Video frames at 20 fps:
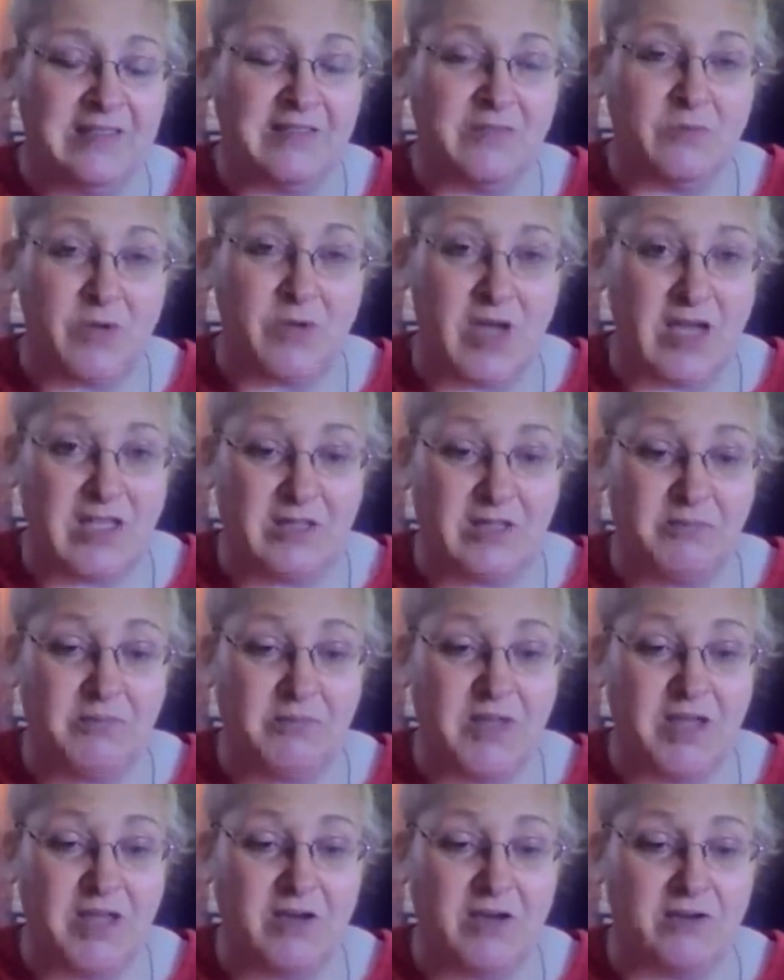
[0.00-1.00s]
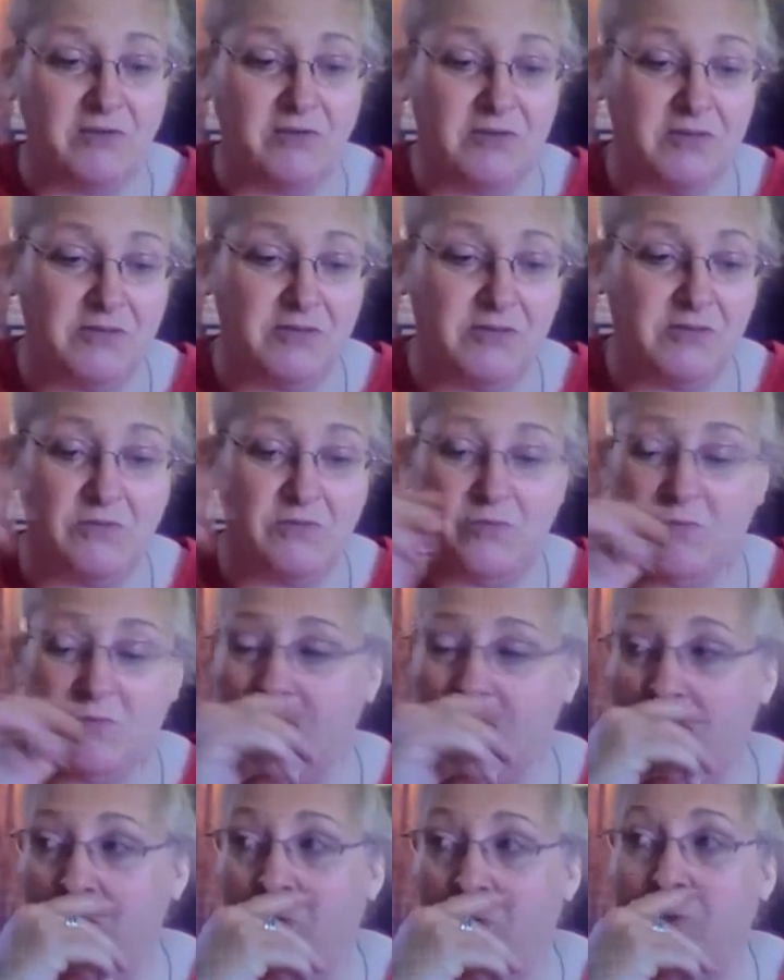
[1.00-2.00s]
we got the mail.
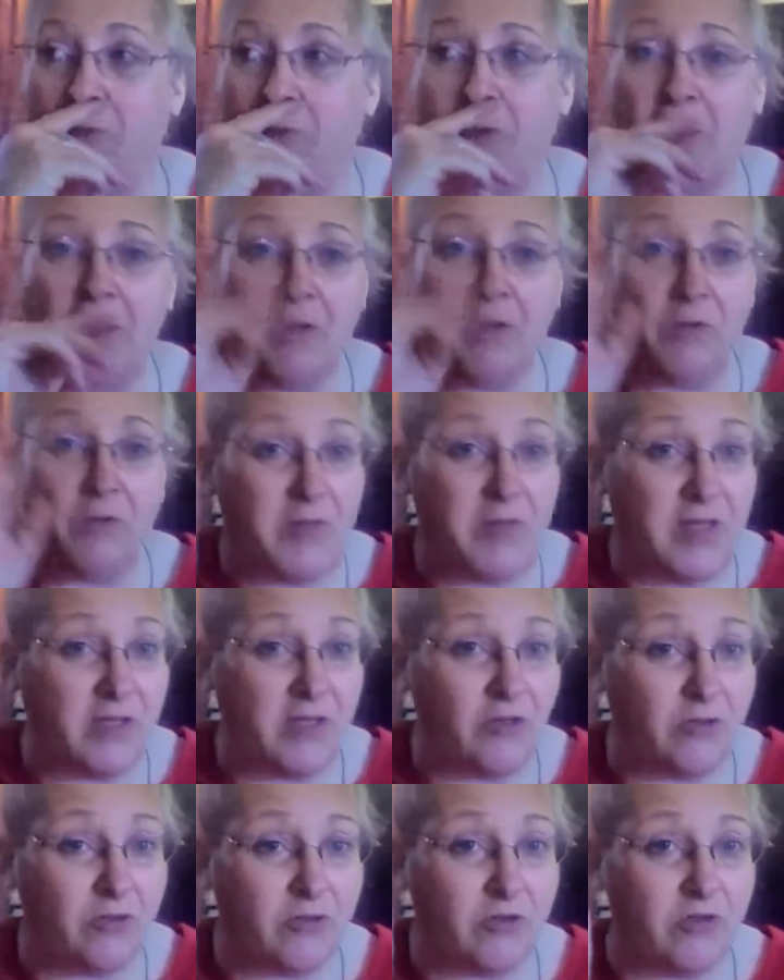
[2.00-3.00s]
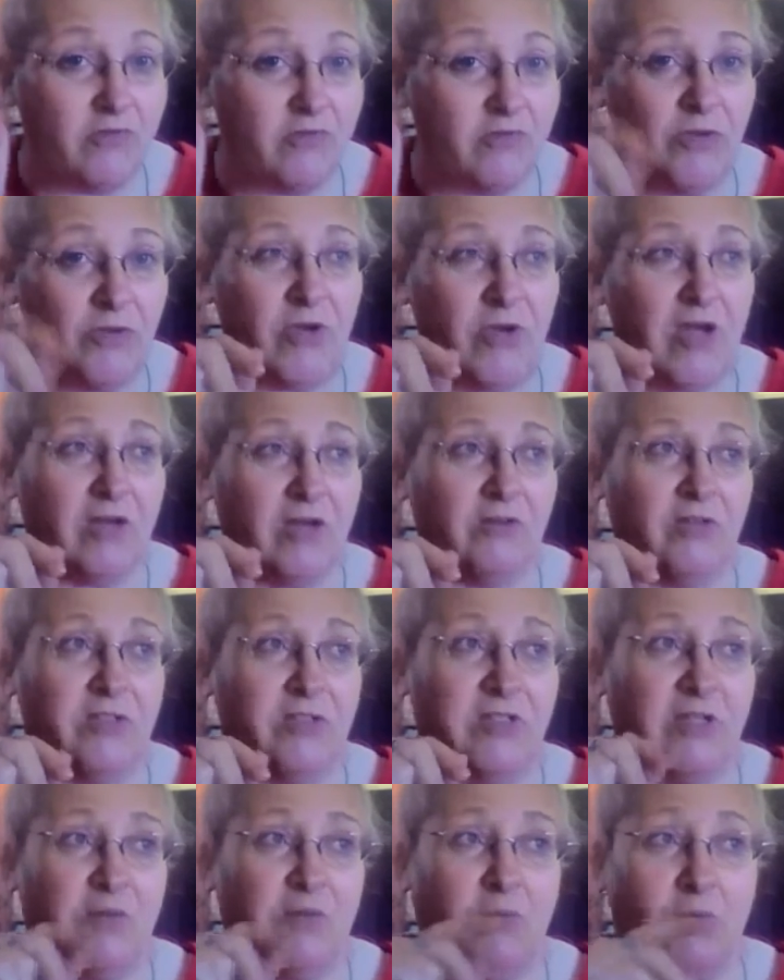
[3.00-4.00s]
We drove around a little bit, looked at a few
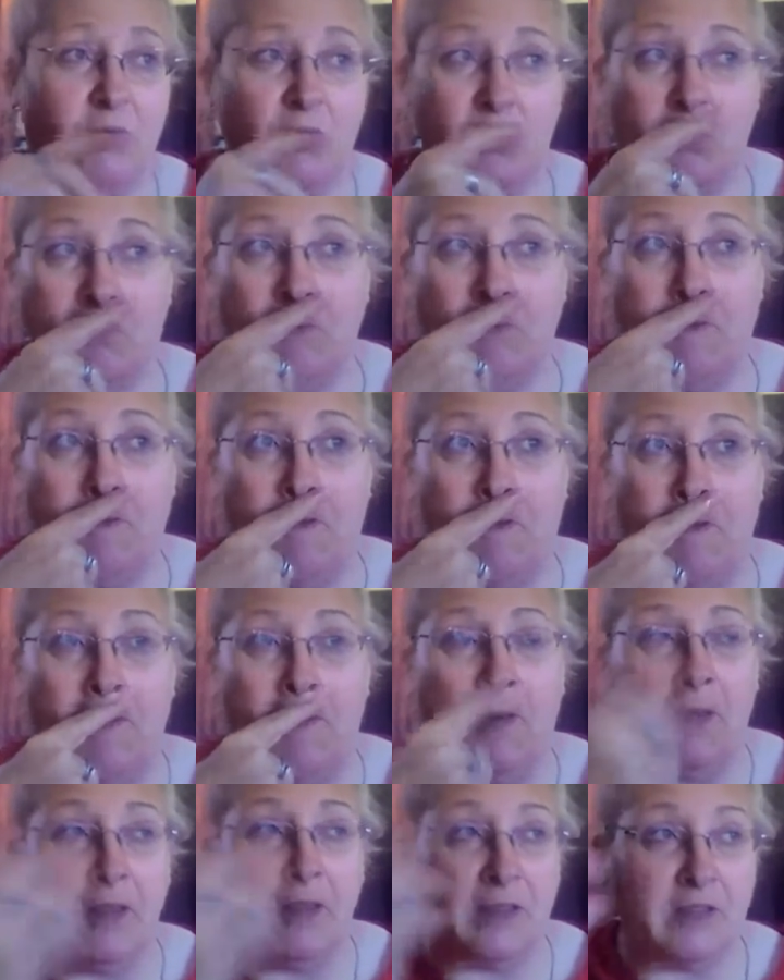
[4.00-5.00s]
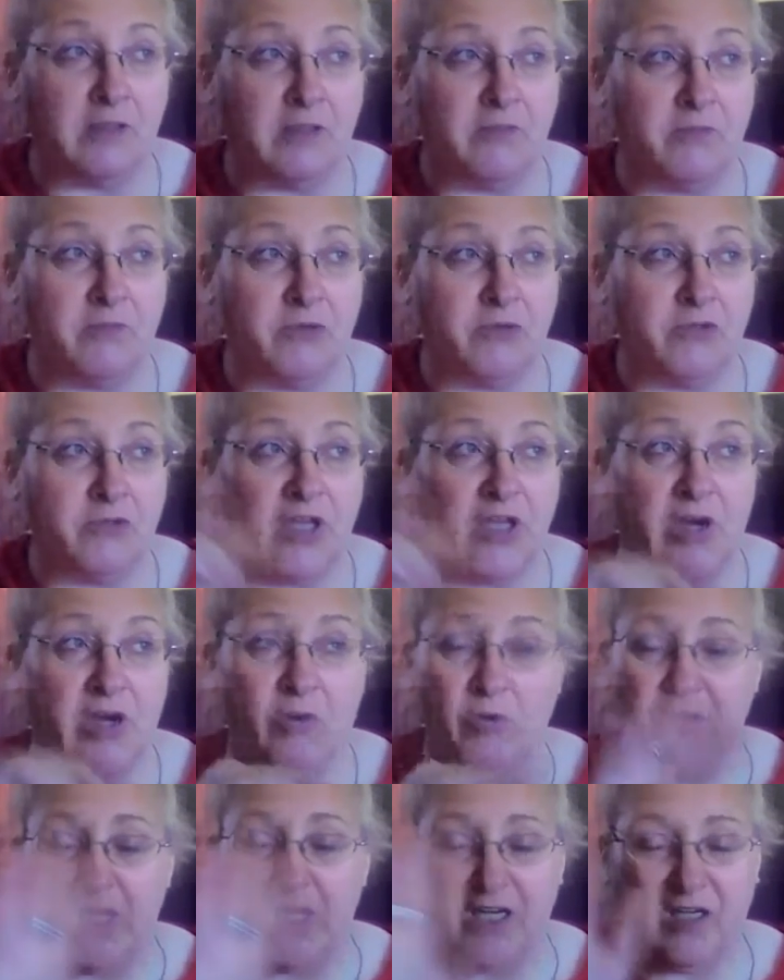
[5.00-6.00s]
houses that were listed for sale.
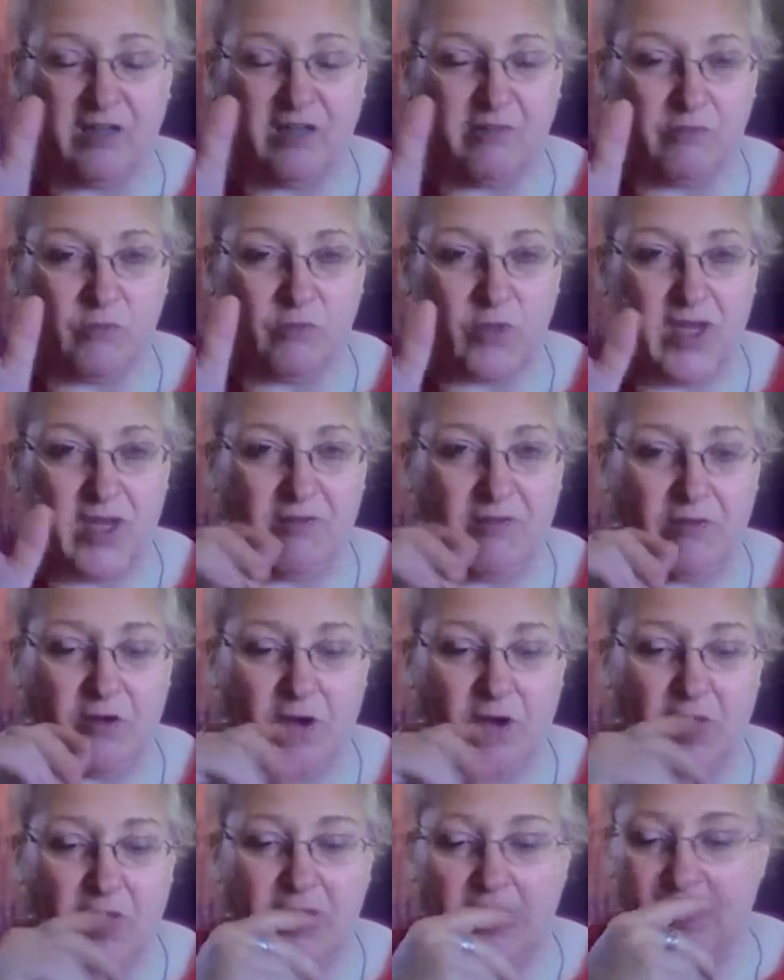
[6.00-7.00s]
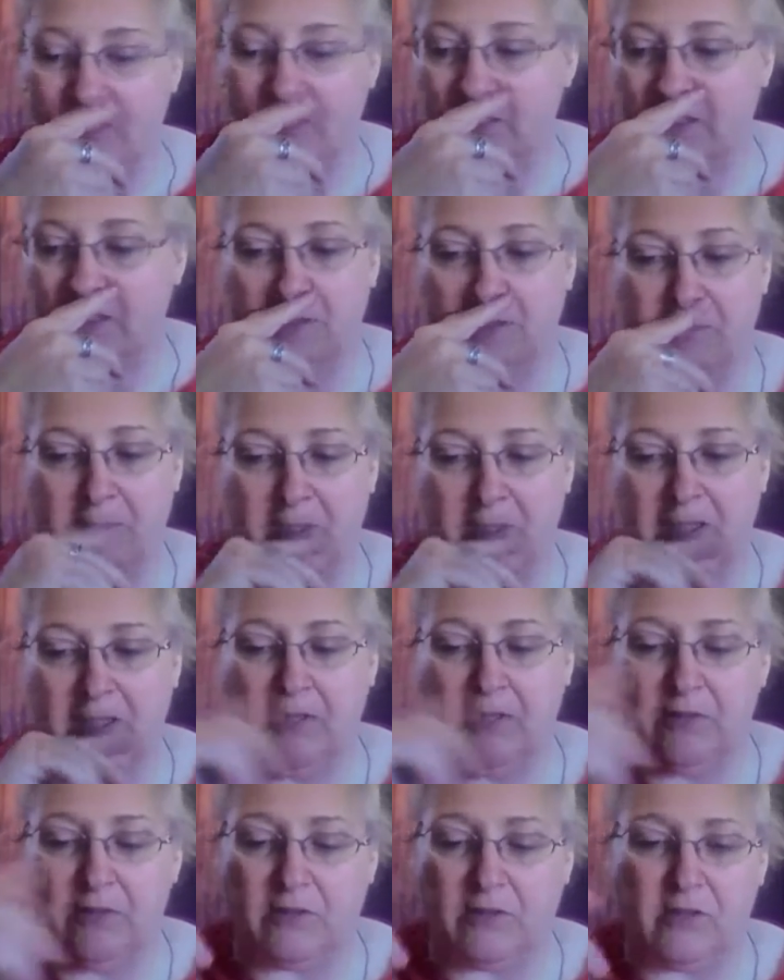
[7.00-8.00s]
We didn't, we haven't contacted
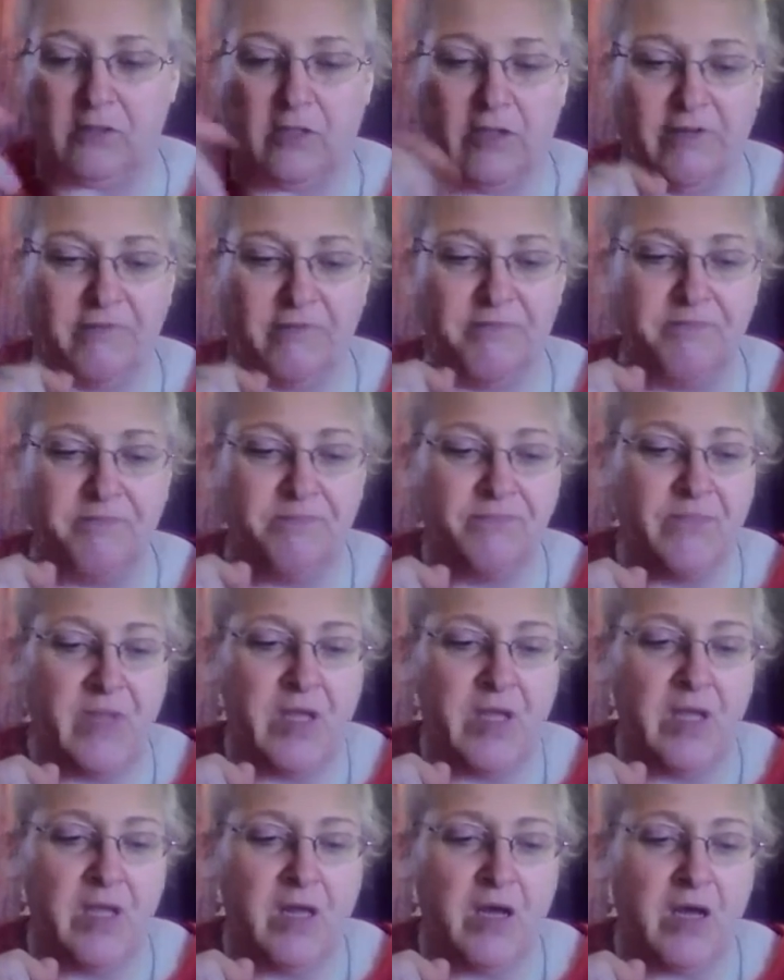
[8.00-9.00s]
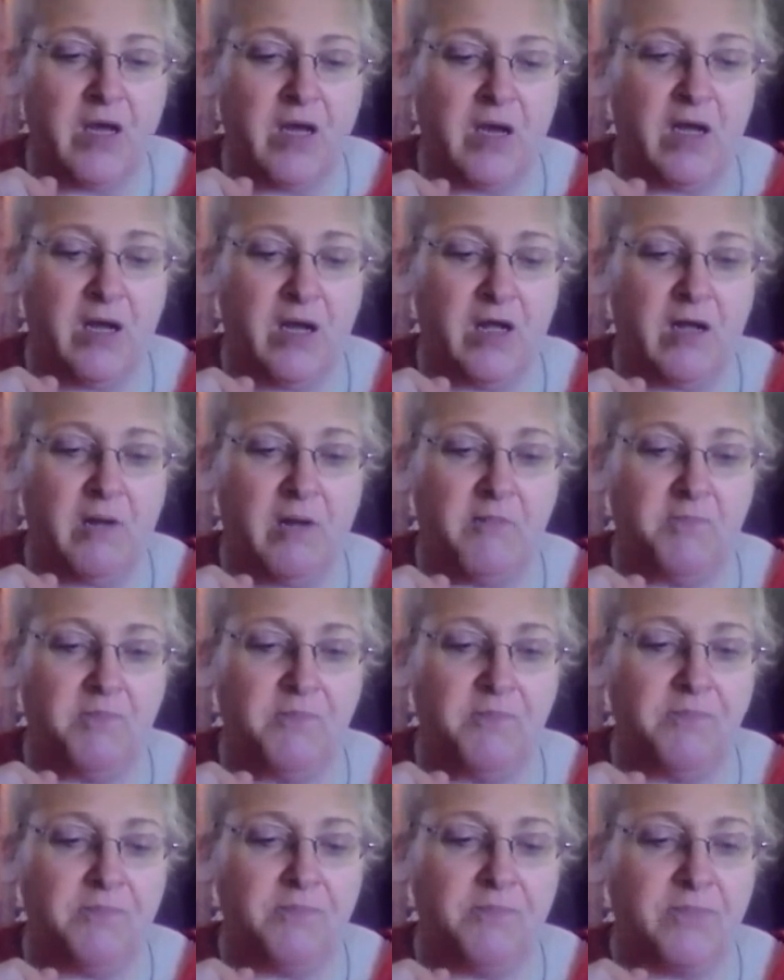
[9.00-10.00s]
anybody and stuff. Um,
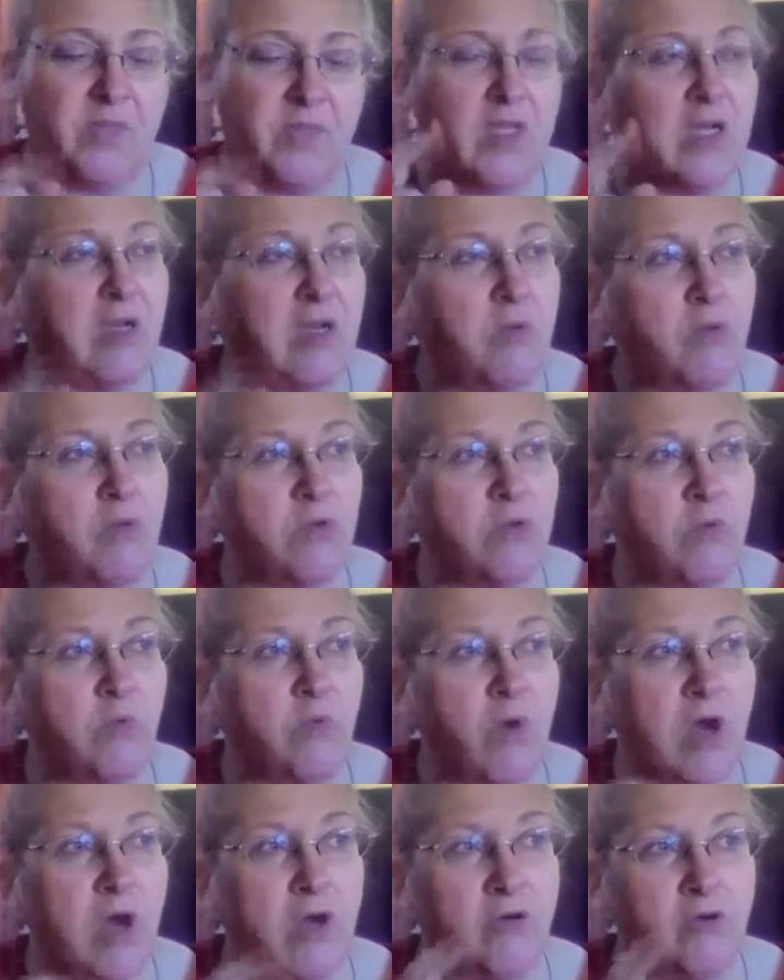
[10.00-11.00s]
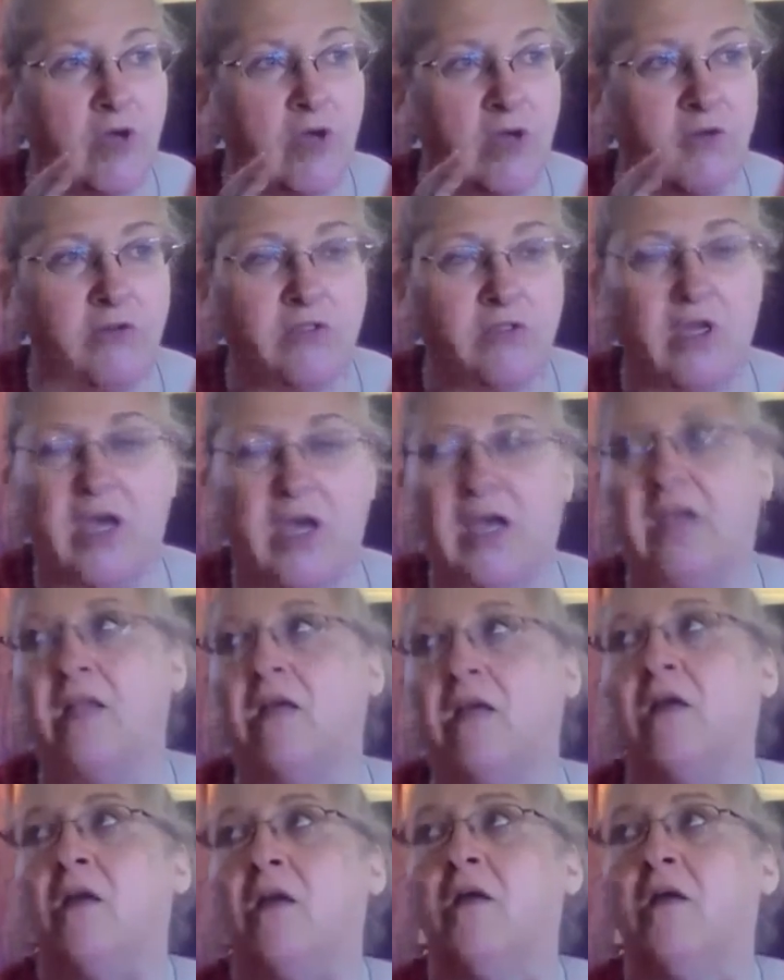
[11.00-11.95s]
then I was watered outside.